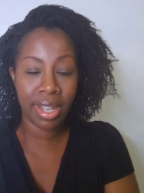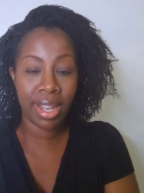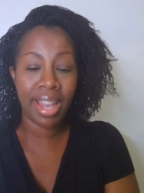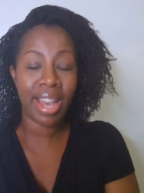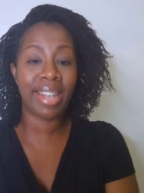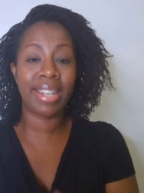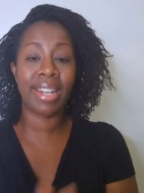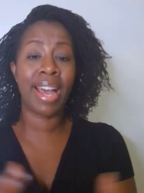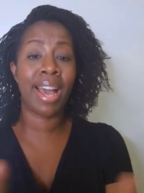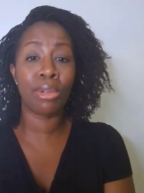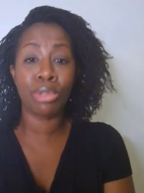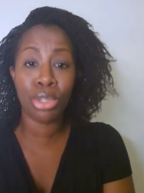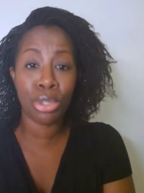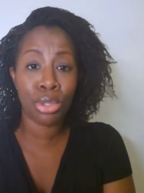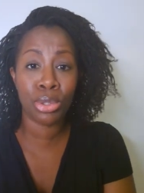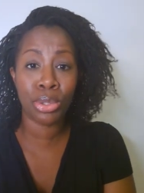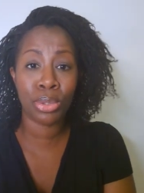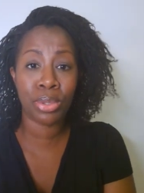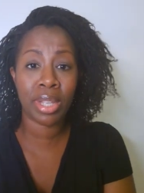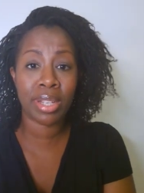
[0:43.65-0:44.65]
And how do you
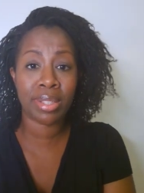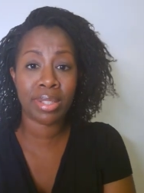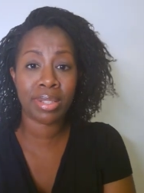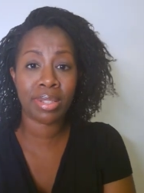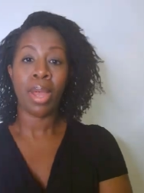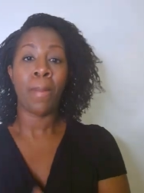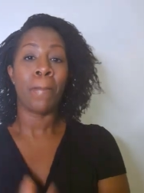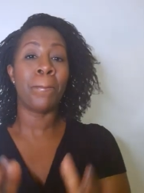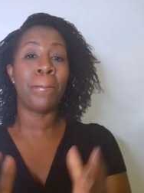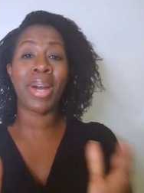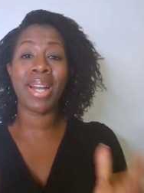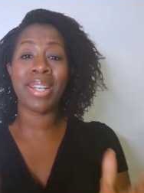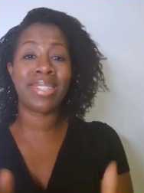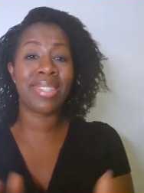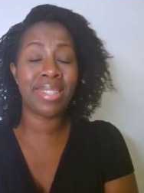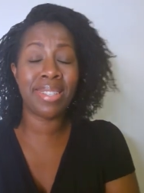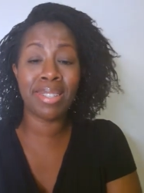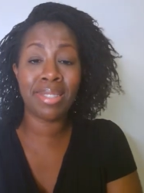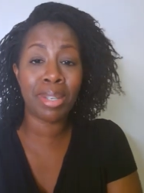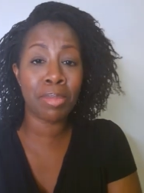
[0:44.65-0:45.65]
do this? By
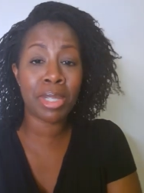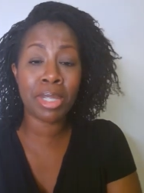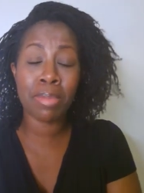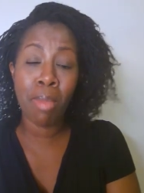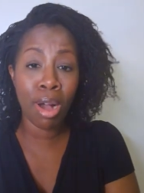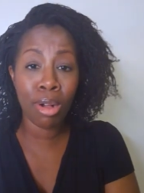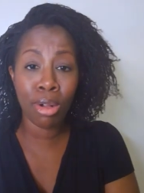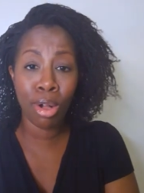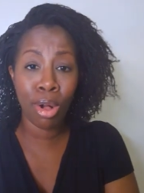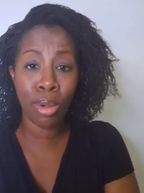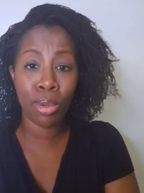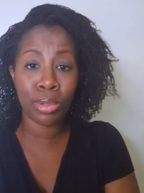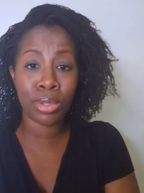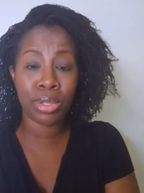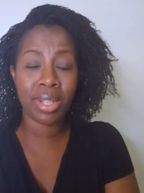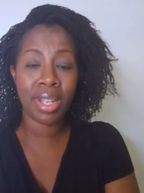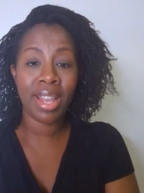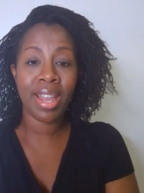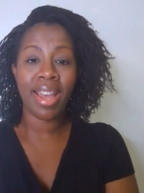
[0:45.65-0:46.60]
setting some smart goals,